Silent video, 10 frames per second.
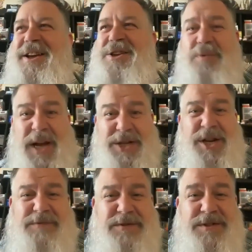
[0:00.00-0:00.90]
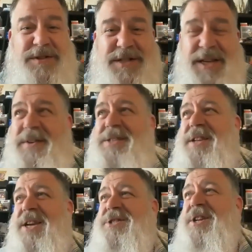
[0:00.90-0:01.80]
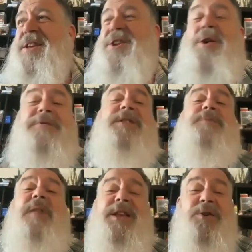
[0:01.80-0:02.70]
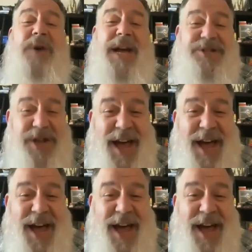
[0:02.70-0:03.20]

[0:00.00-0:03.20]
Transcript: a UHF TV station." Then you have to explain UHF.